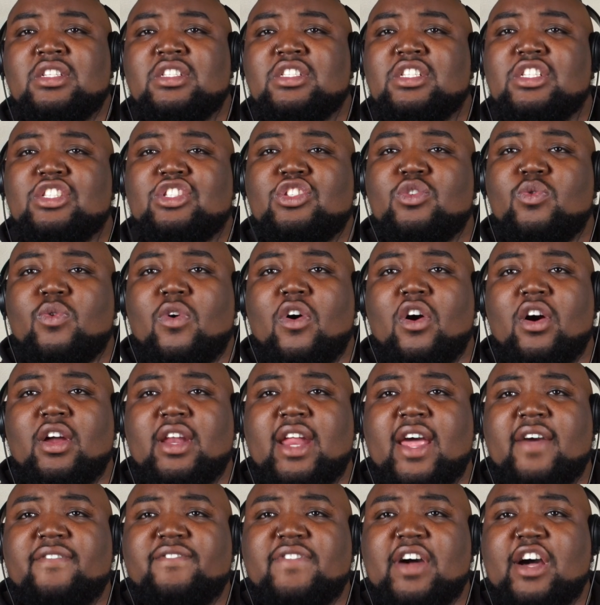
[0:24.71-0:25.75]
Just do all
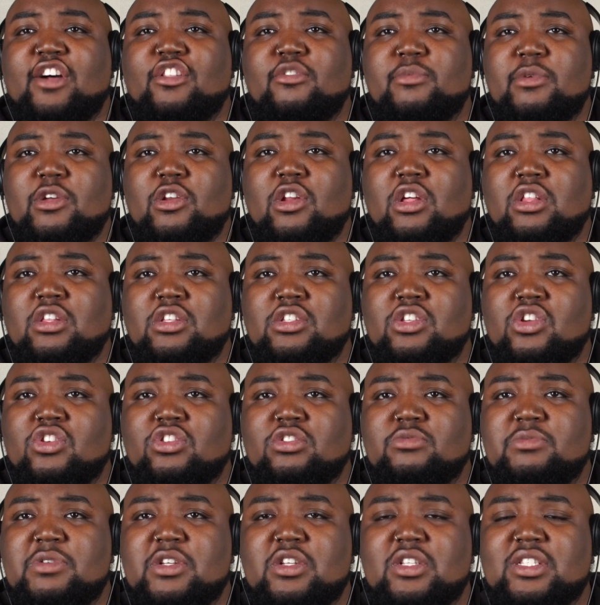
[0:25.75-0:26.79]
that. Follow me on all the
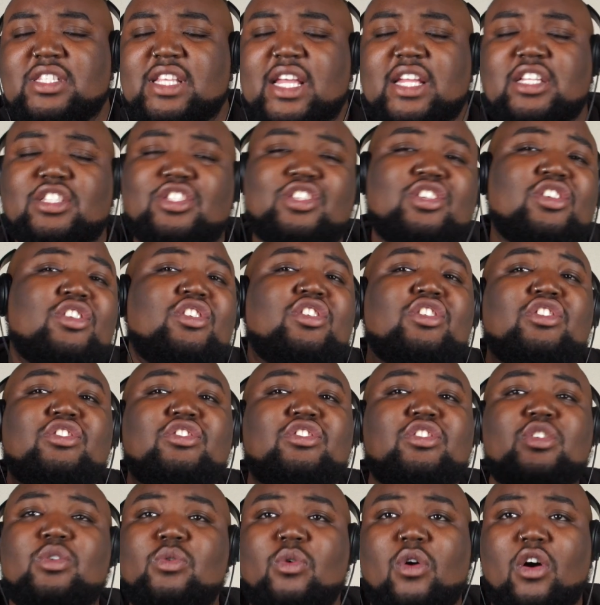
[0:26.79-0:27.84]
social media sites.
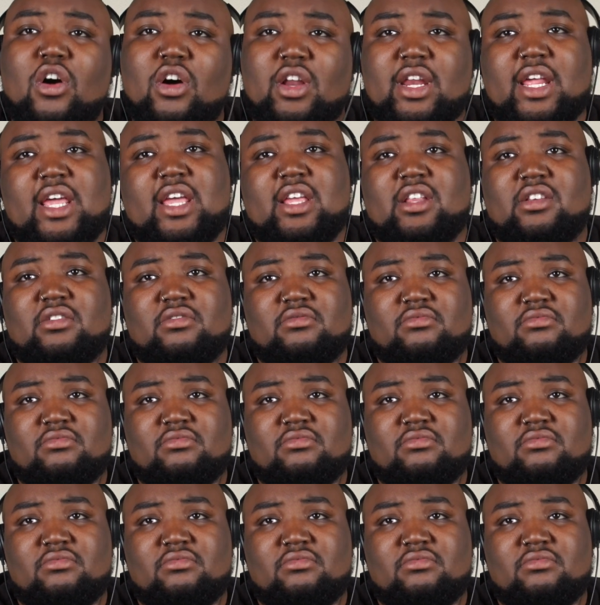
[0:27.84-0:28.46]
Do all that.